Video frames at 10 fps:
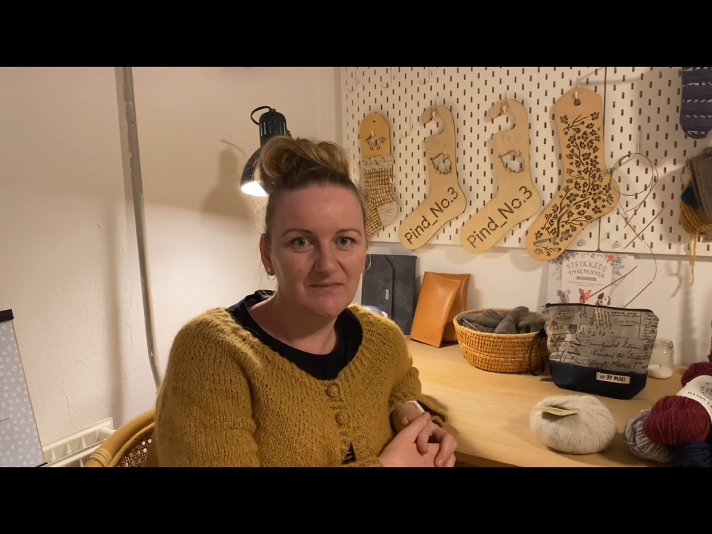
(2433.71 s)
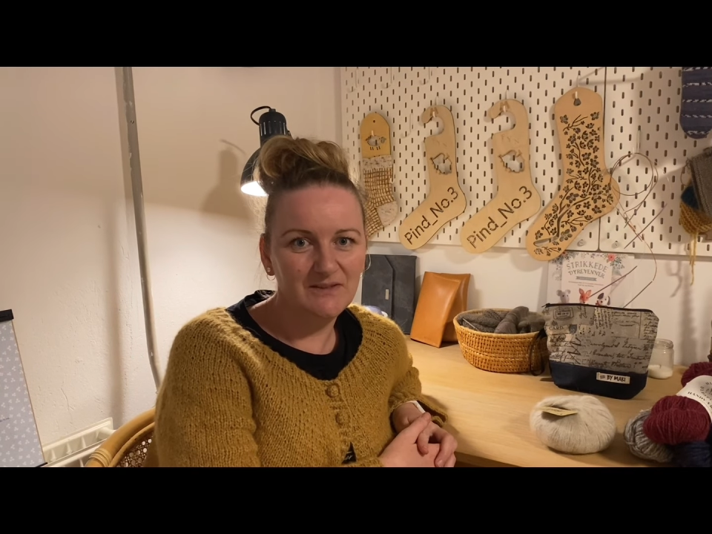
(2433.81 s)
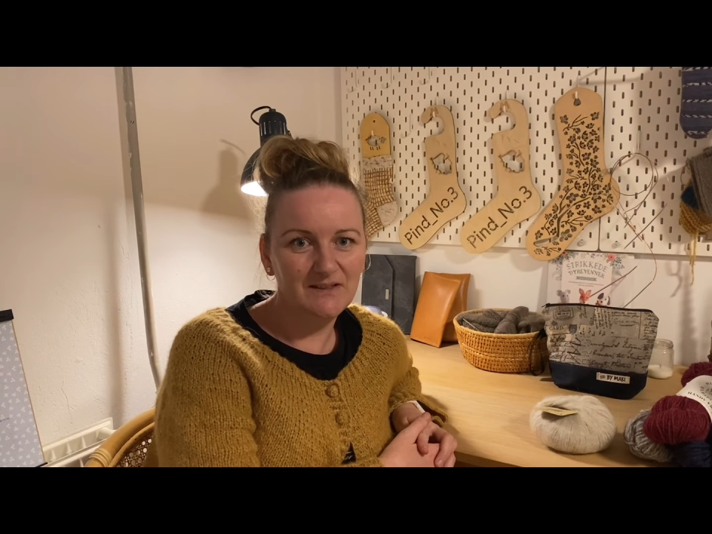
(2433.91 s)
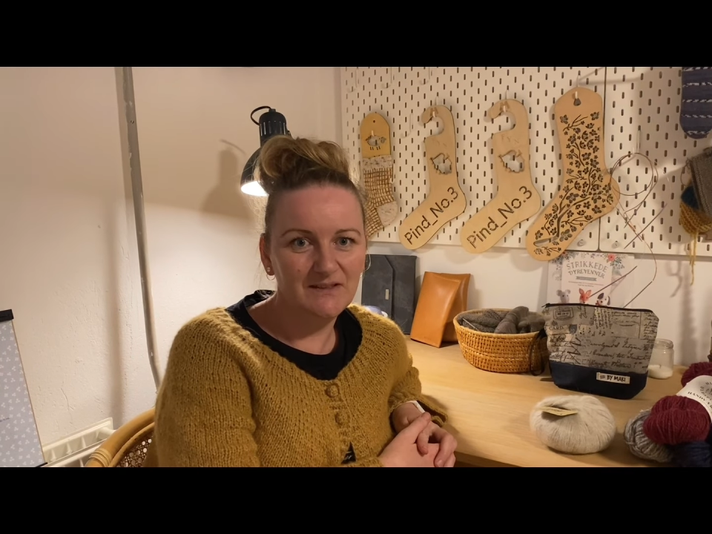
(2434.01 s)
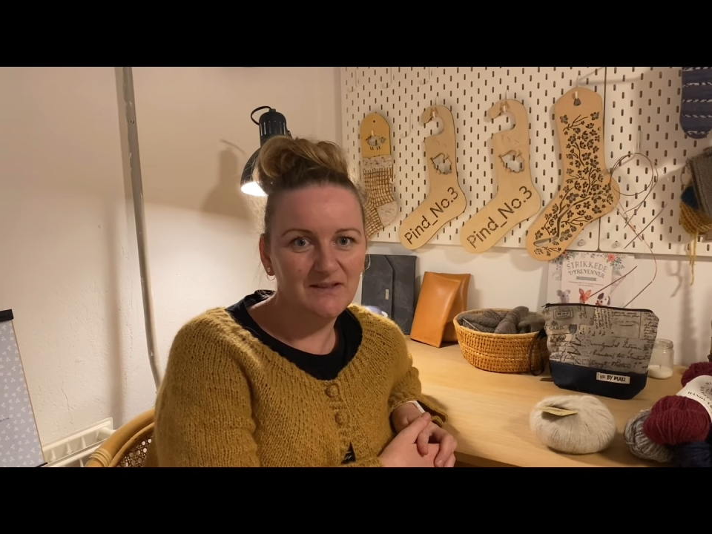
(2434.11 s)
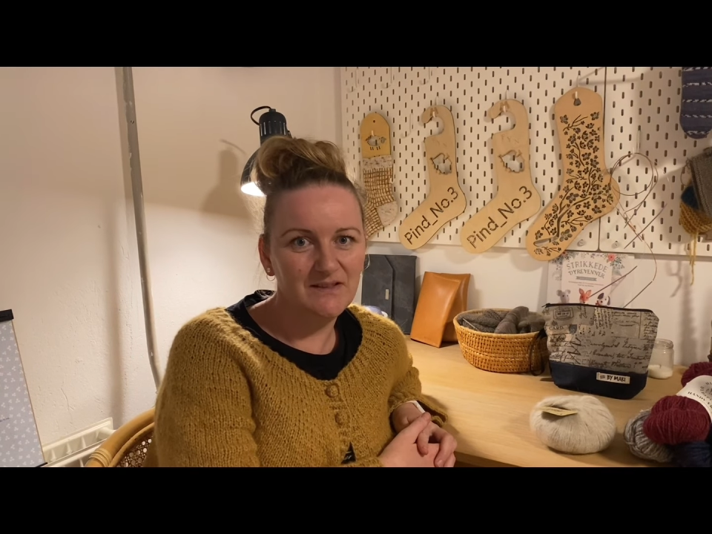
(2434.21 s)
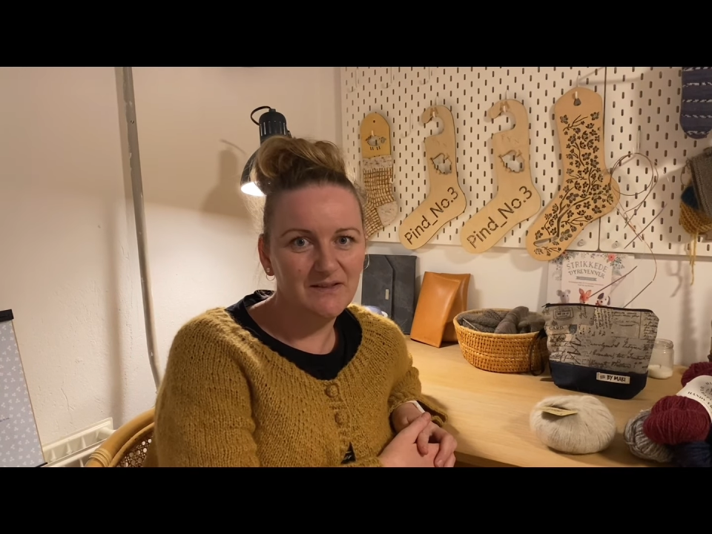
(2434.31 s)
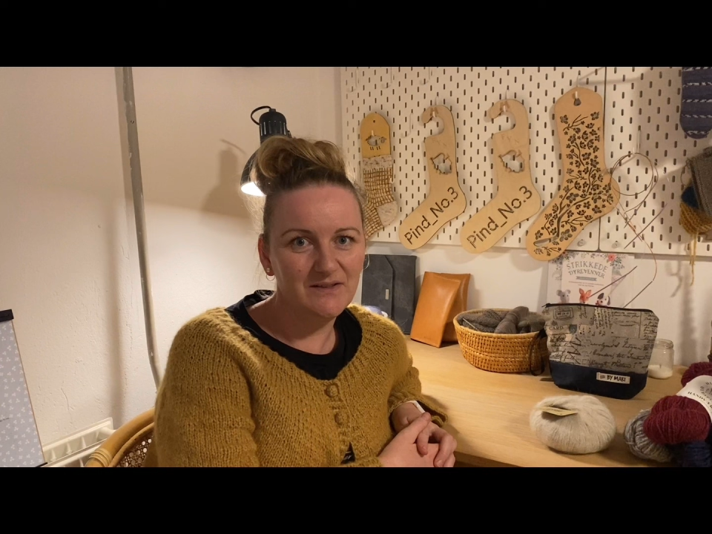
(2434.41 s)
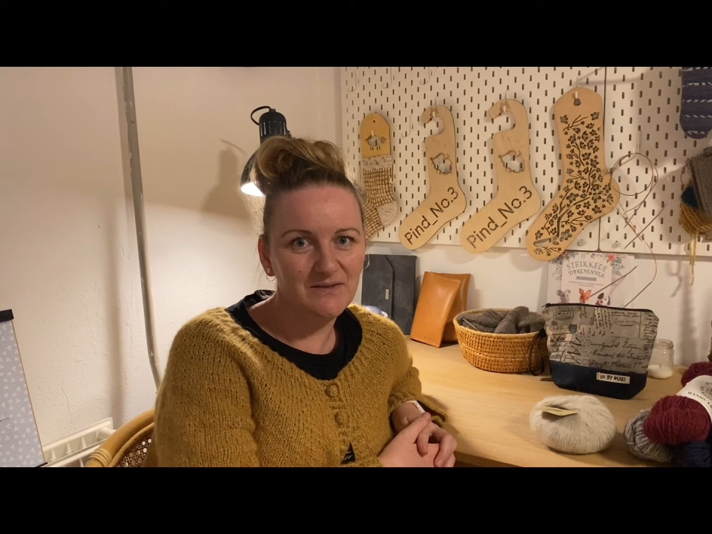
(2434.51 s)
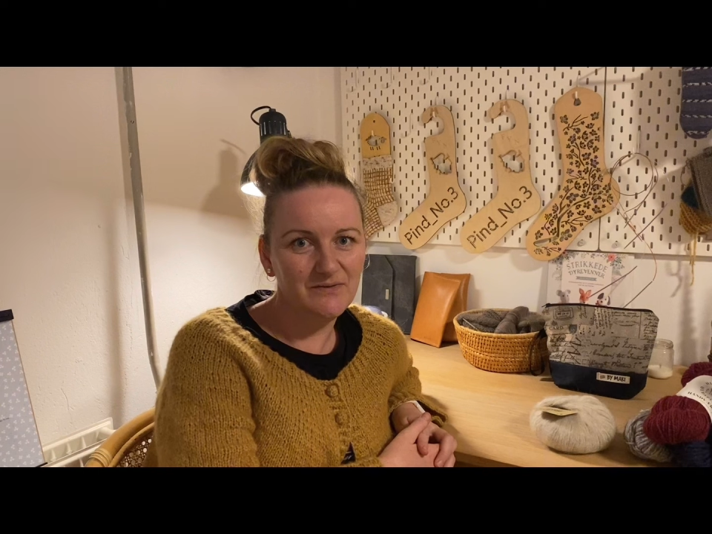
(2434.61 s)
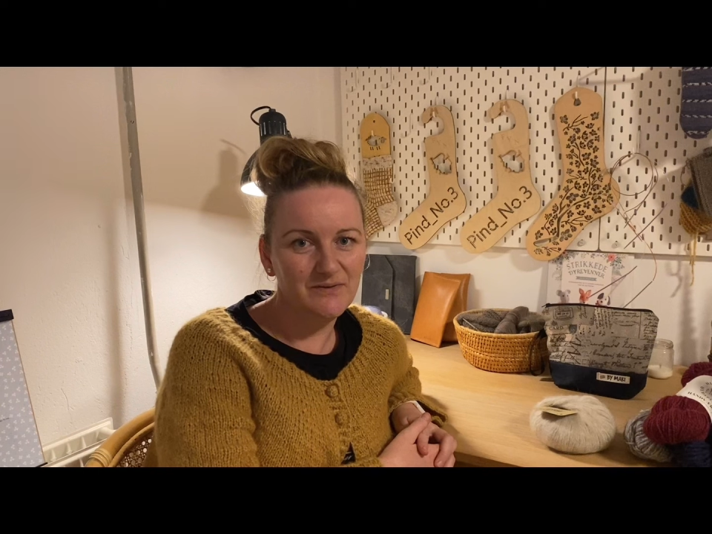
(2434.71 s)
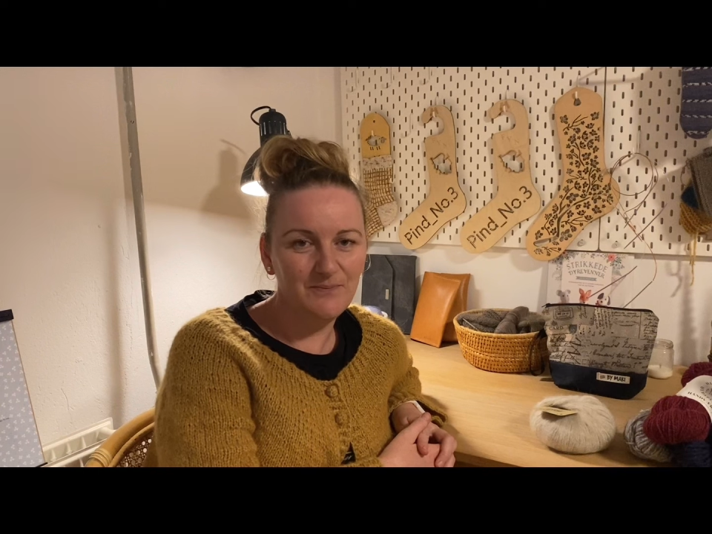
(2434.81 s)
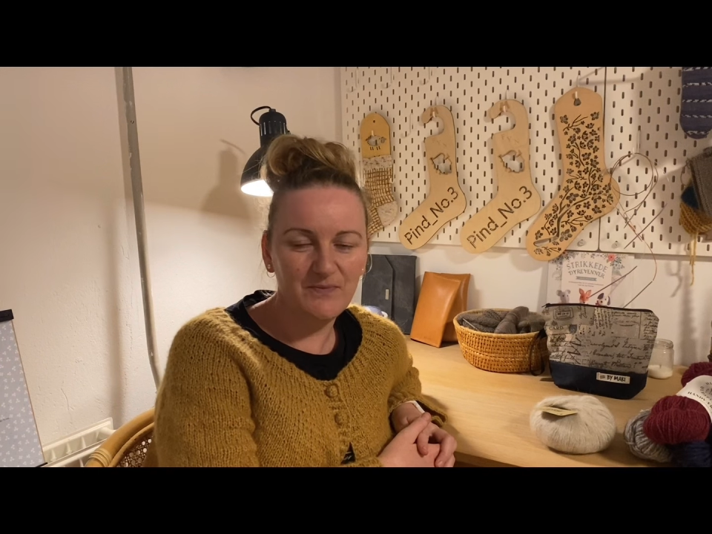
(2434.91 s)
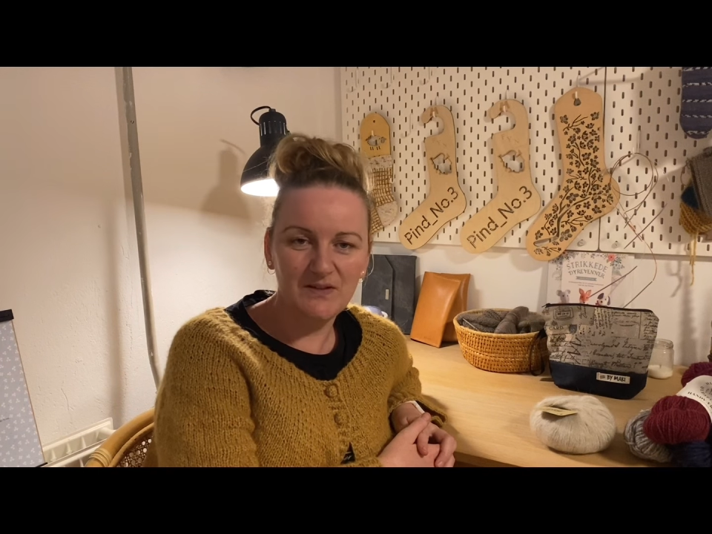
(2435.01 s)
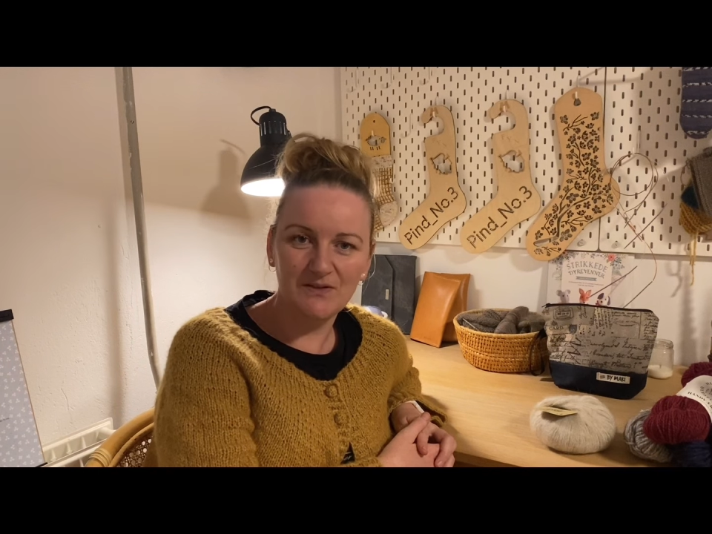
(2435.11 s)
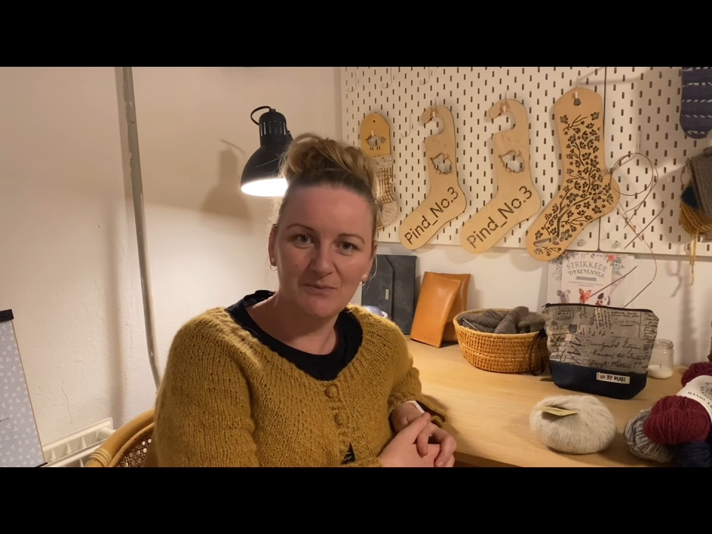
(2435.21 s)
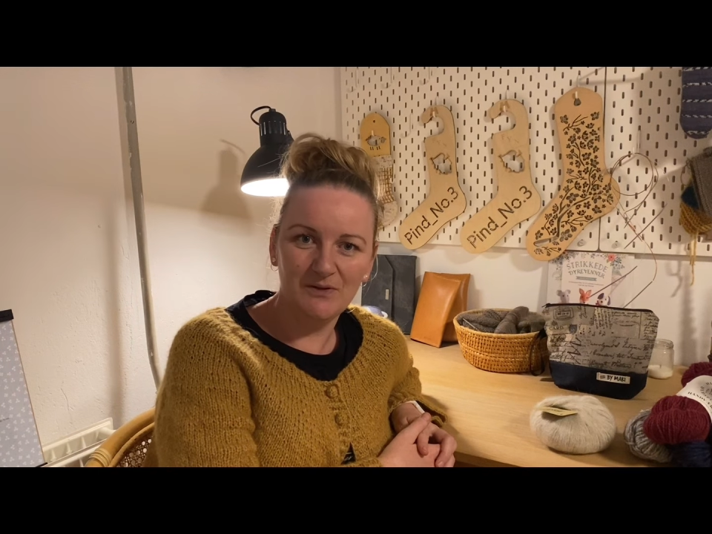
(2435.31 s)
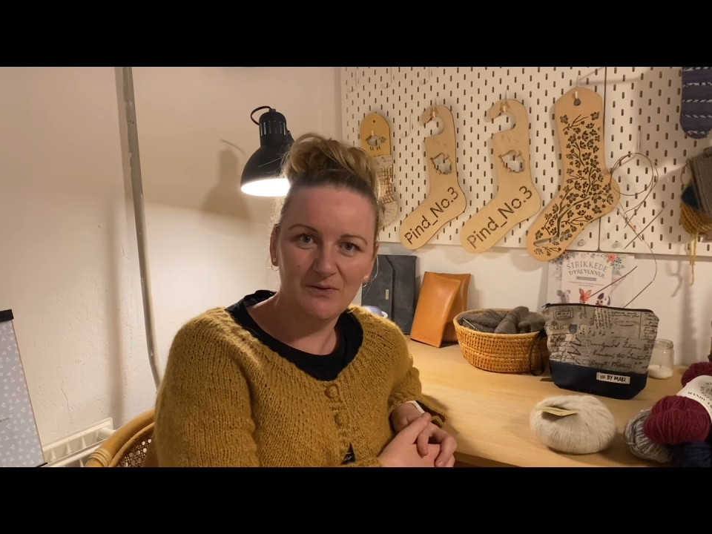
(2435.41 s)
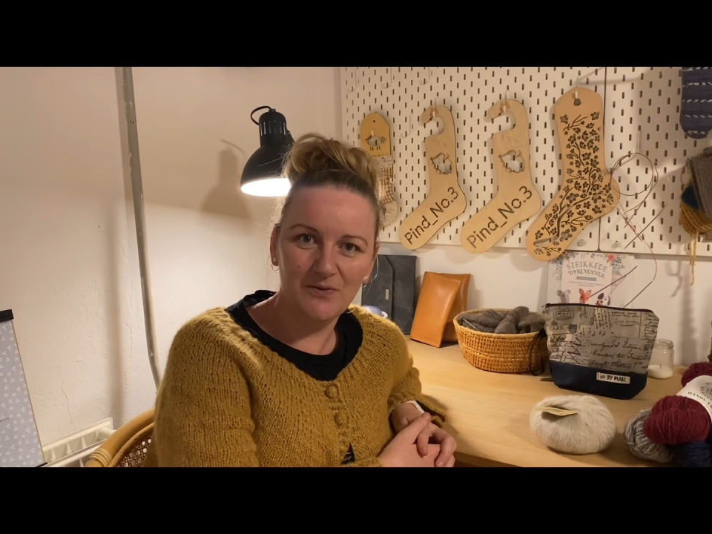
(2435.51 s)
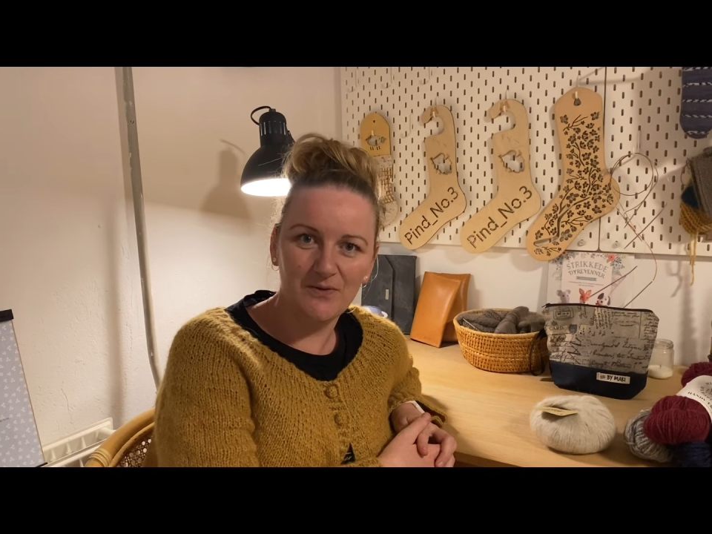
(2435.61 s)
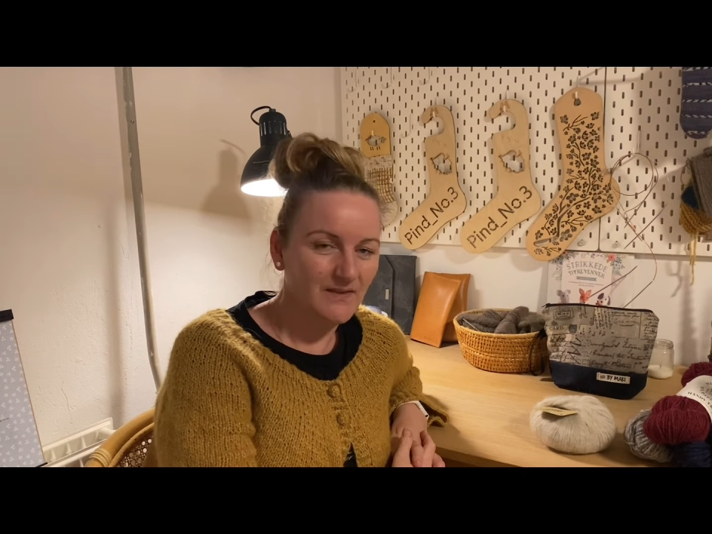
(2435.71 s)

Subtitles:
in the end of this month.